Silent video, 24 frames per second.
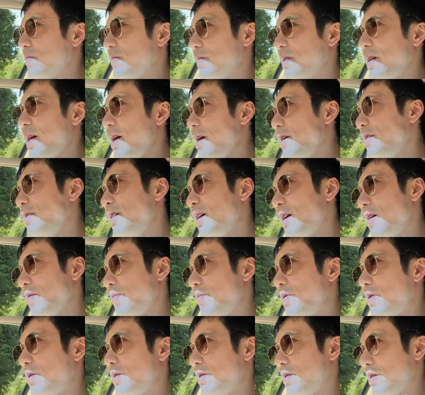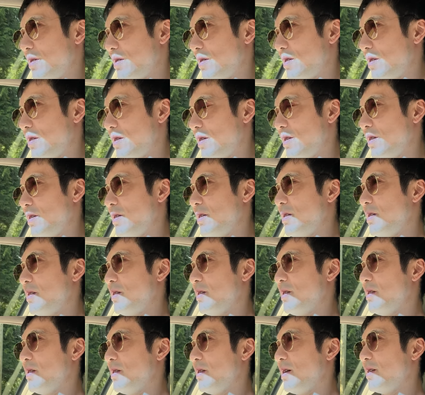K K-tape,
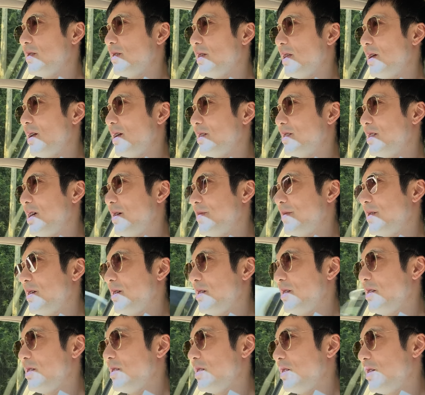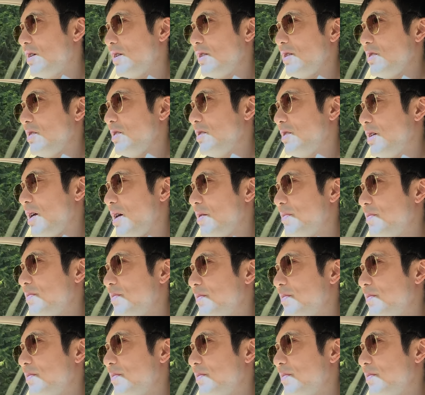athletic tape, kinesiology tape,